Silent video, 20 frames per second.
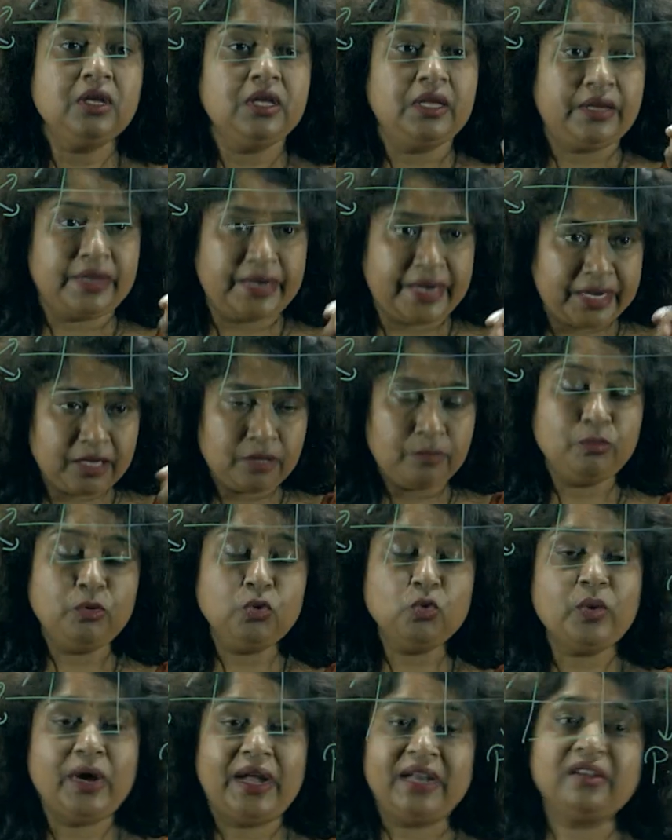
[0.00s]
red,
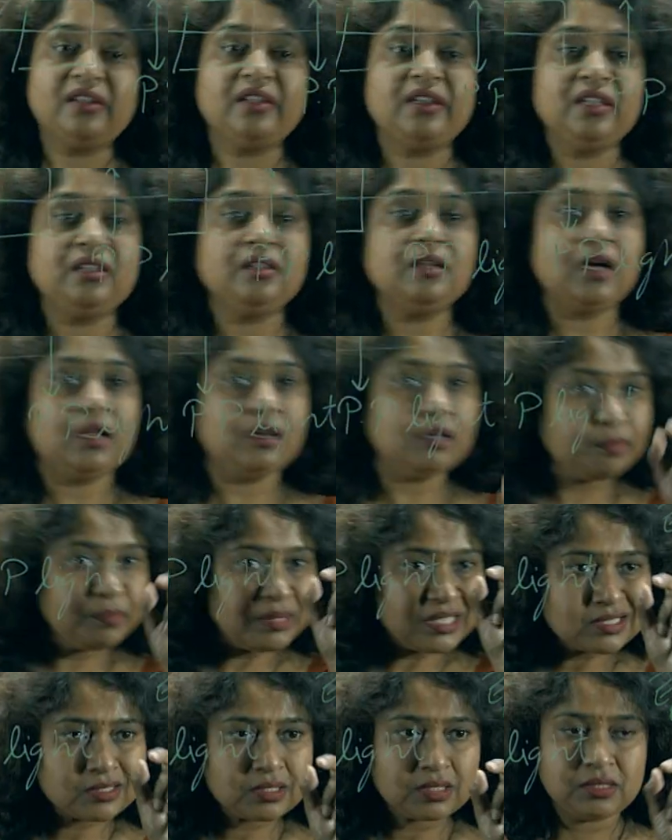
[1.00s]
blue and green color
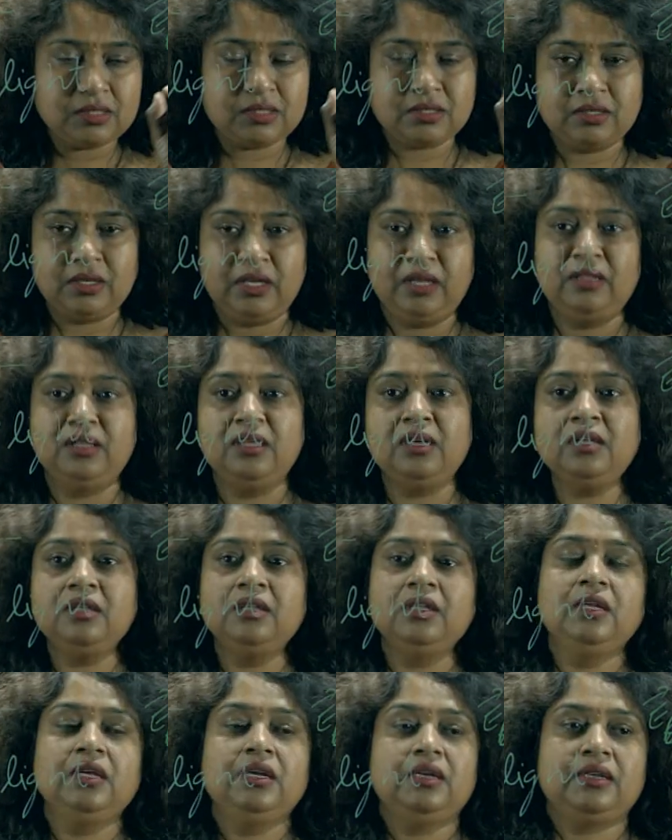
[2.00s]
pixels in the
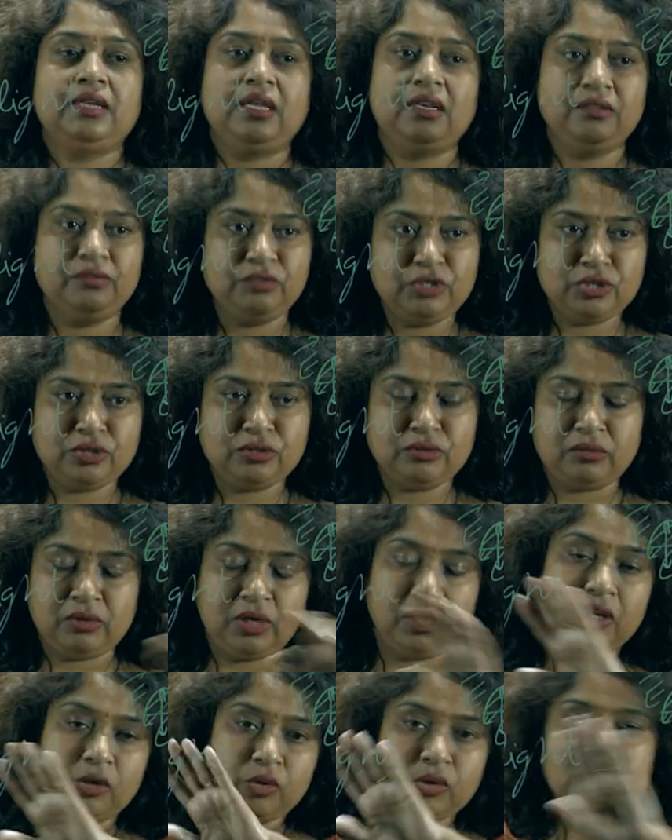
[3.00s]
television
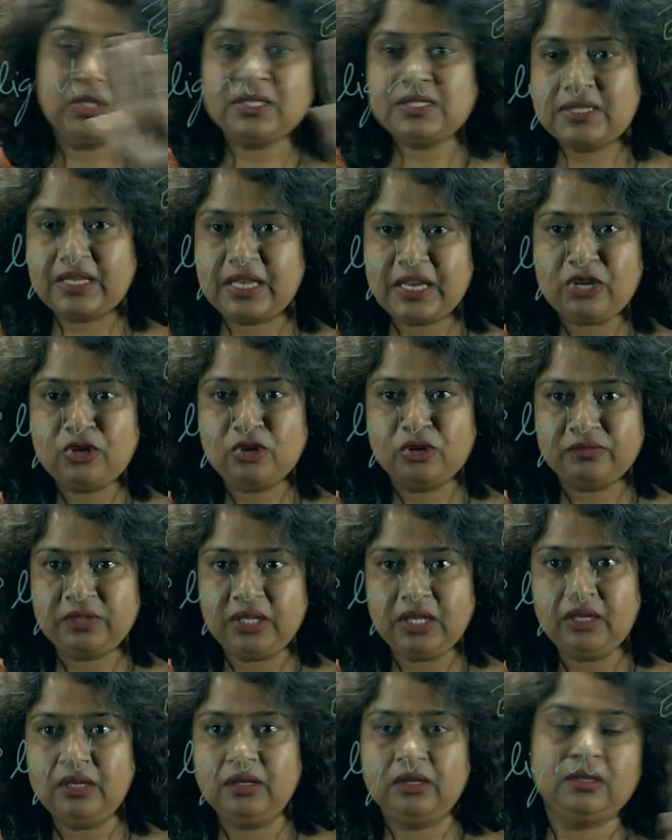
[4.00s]
on the screen of
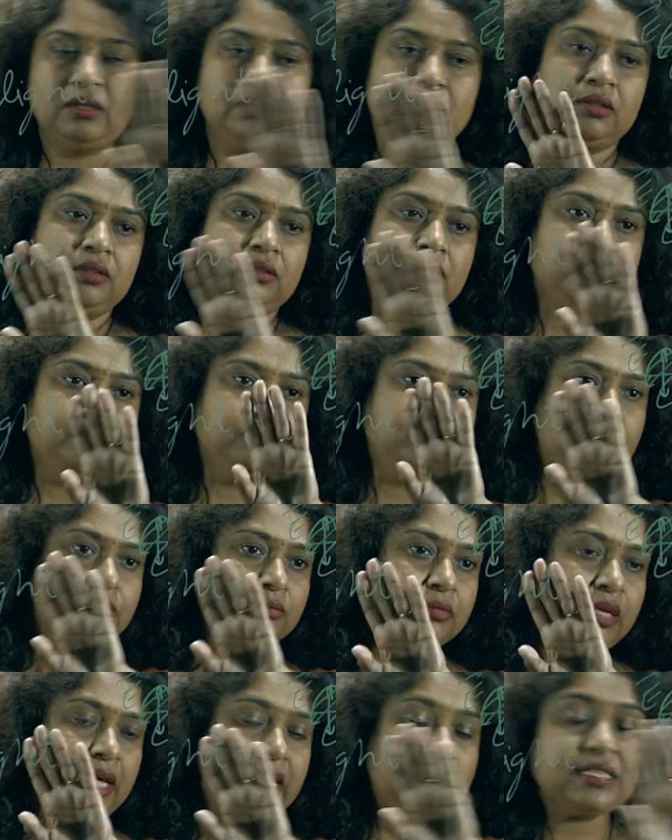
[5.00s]
the
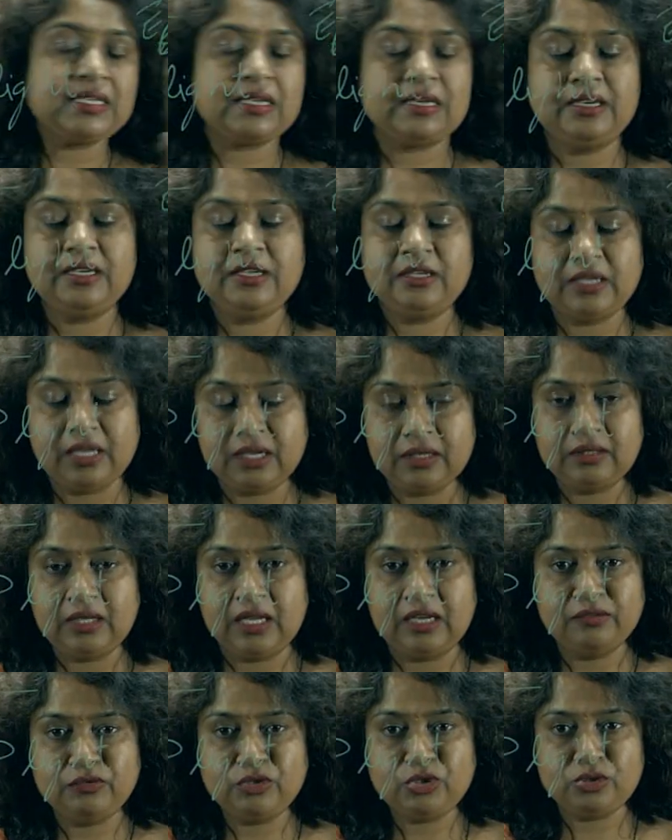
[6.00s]
LCD
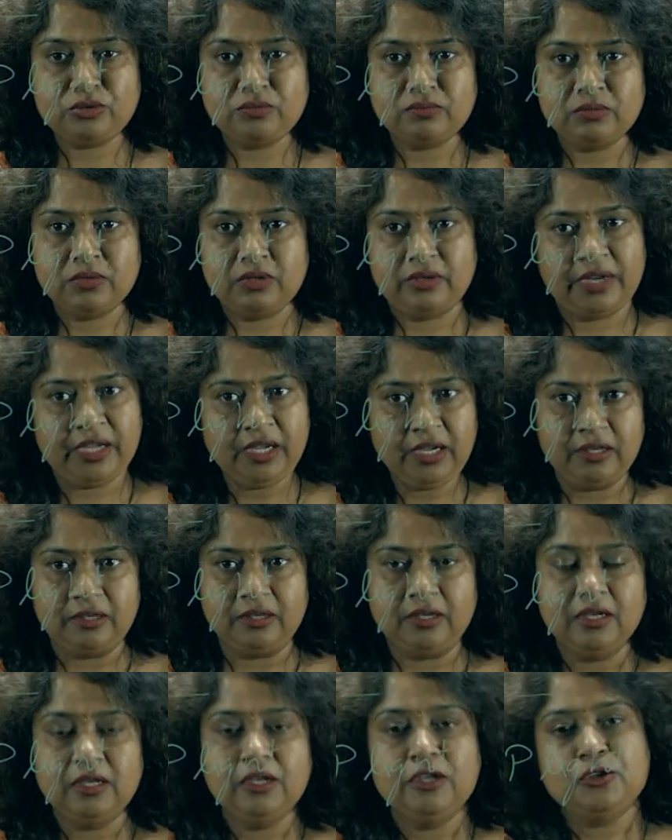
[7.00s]
television, right.
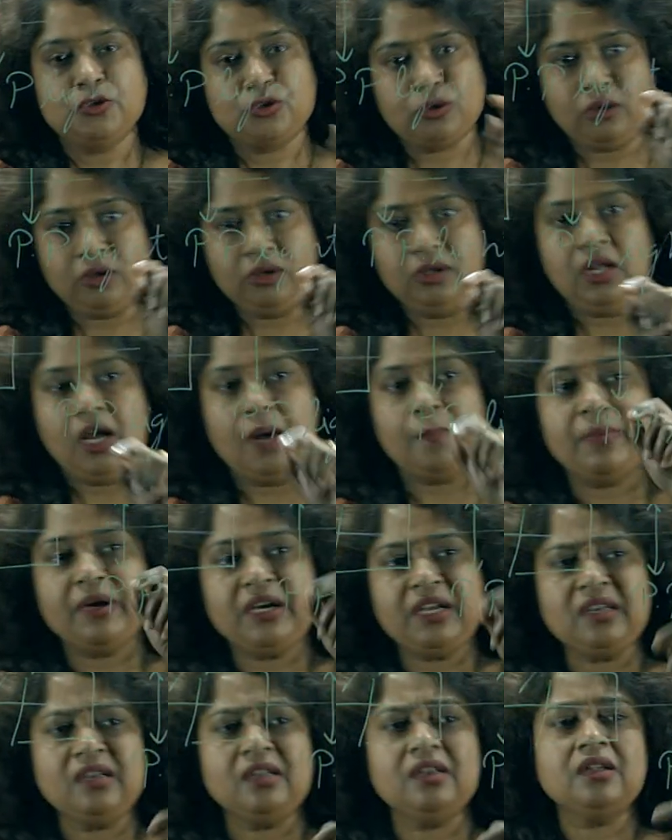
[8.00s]
So a
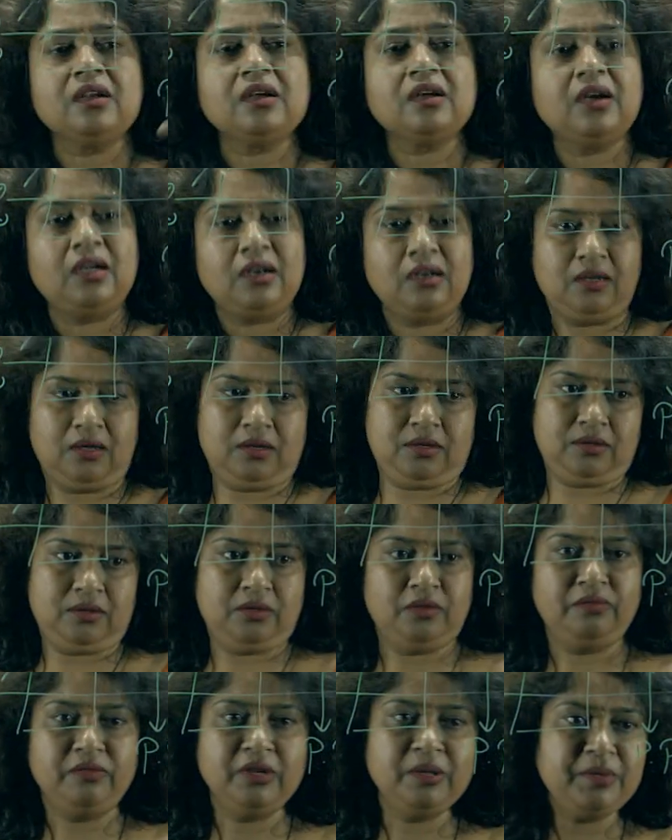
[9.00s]
particular color
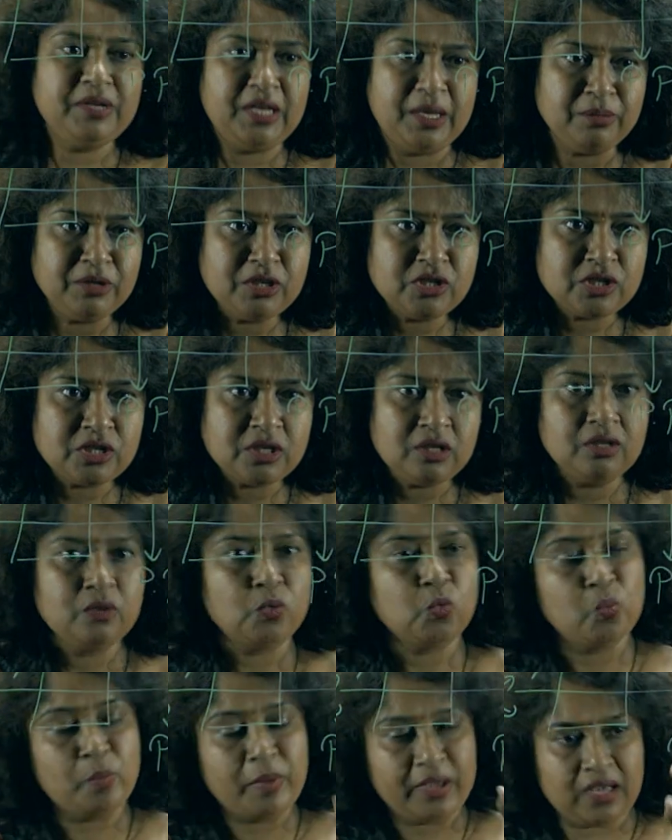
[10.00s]
will be emitted
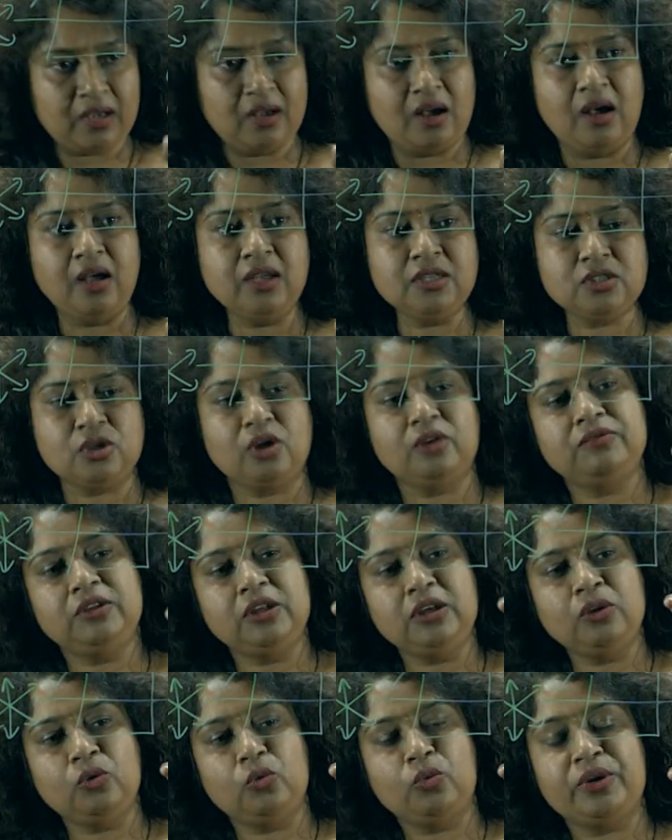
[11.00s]
because of
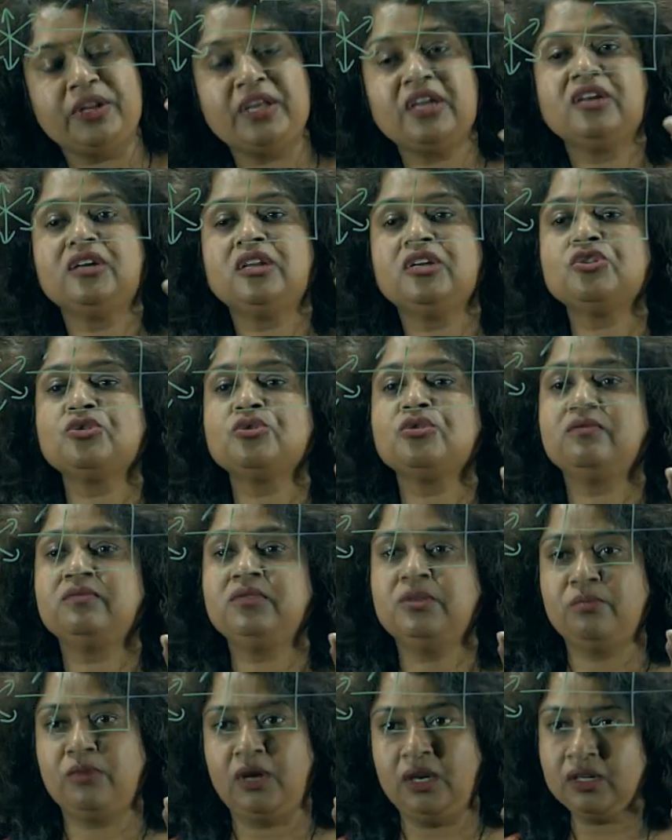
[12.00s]
the orientation of
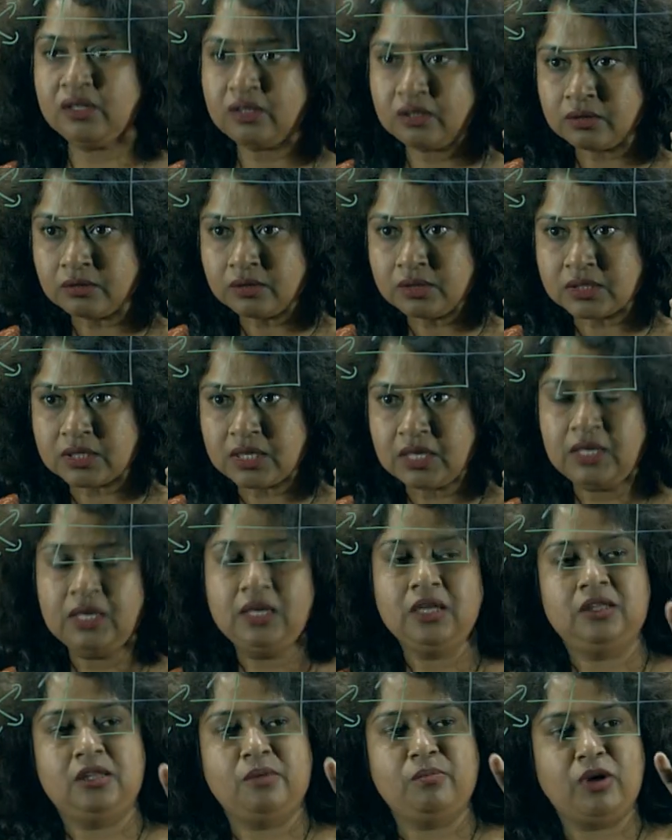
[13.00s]
the molecules,
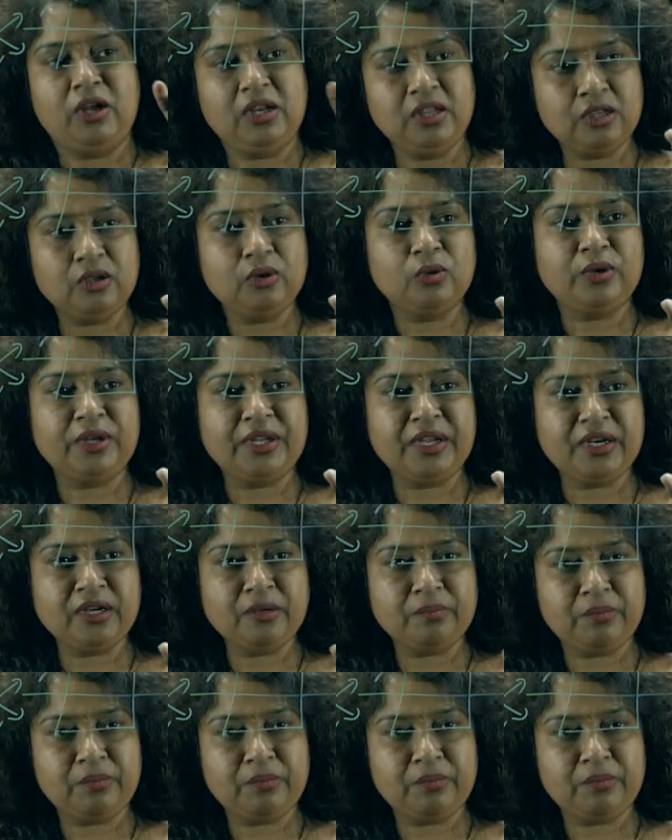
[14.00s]
the molecule orient